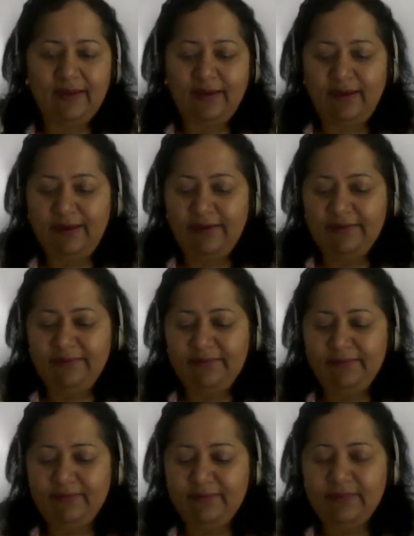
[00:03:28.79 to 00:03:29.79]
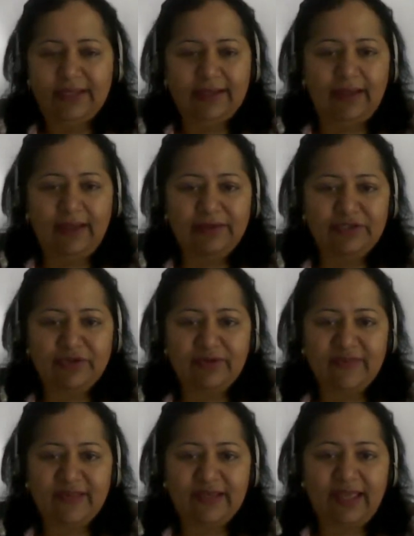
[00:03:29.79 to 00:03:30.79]
Uh, like I've
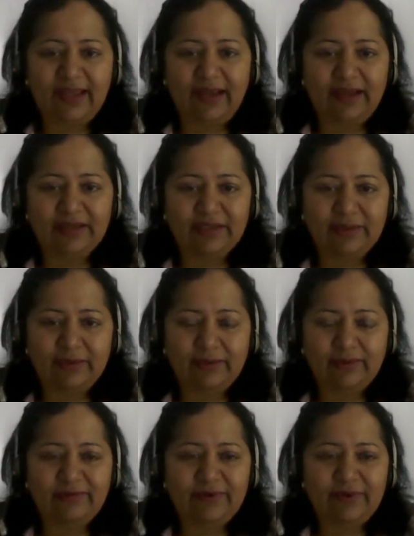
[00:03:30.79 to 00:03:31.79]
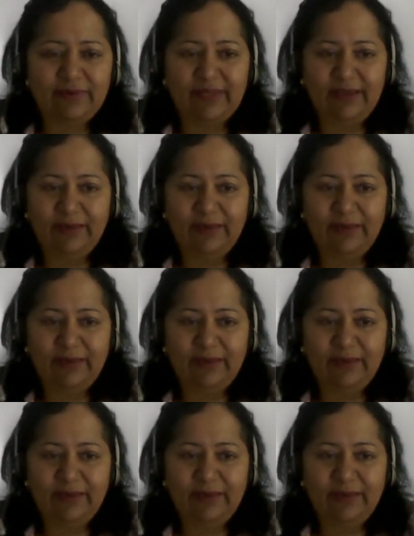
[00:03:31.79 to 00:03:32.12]
chosen Eckhart Tolle from the